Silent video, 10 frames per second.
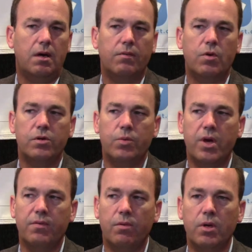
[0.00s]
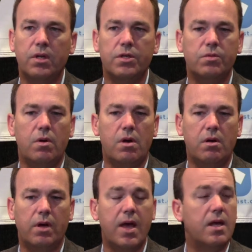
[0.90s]
of course, we have a really
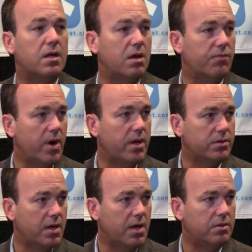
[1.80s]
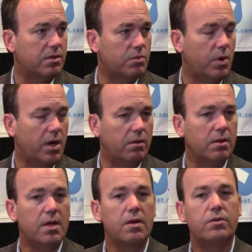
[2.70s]
strong A E D franchise mm-hmm. as well,
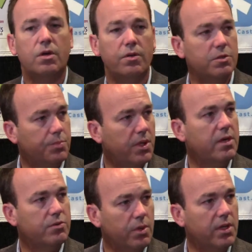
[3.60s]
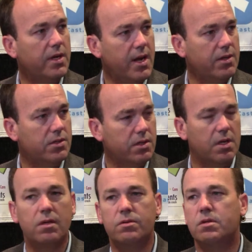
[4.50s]
so this plays really nicely
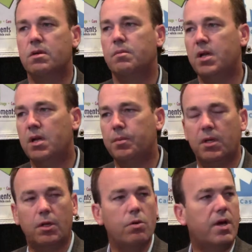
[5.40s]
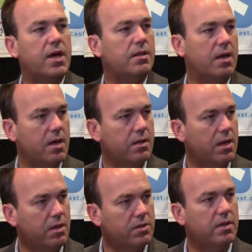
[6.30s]
into being able to locate the A E
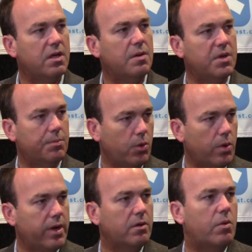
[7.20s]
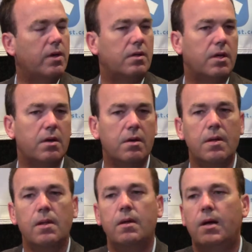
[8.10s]
Ds, get them deployed quickly.
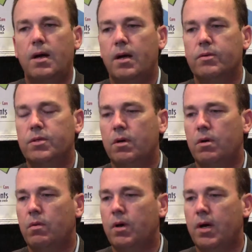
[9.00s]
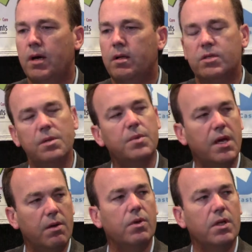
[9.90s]
Uh, so uh, it seemed like
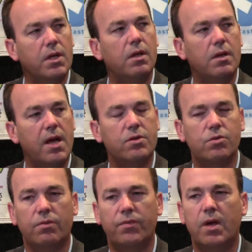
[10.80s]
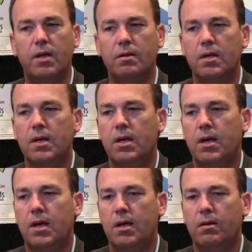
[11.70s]
a really a natural fit,
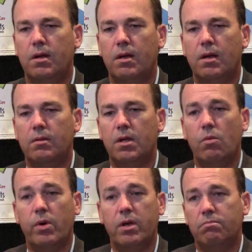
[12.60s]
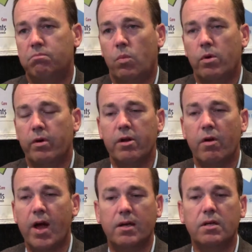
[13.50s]
and uh, you know we we're
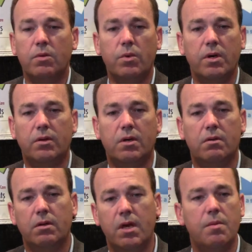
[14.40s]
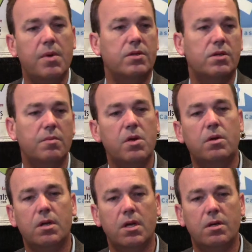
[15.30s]
interacting with E M S
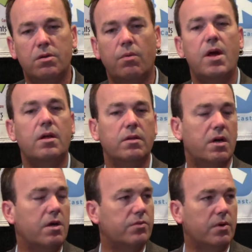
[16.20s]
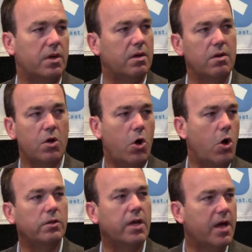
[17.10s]
communities around the country
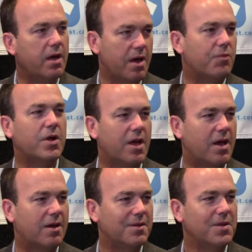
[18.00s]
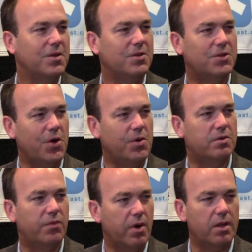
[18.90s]
all day, every day. So it's
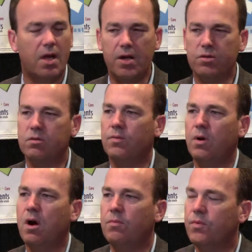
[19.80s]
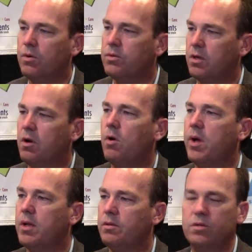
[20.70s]
very logical for our folks to go
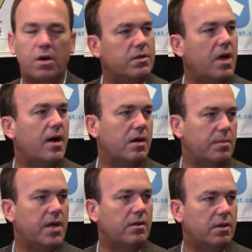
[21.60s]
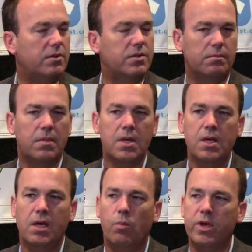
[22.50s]
in and start talking about this, and,
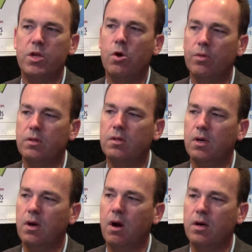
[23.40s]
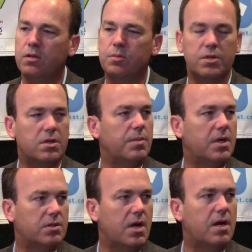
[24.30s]
and we know that the, our customers are going to be
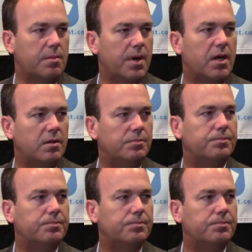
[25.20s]
excited about it.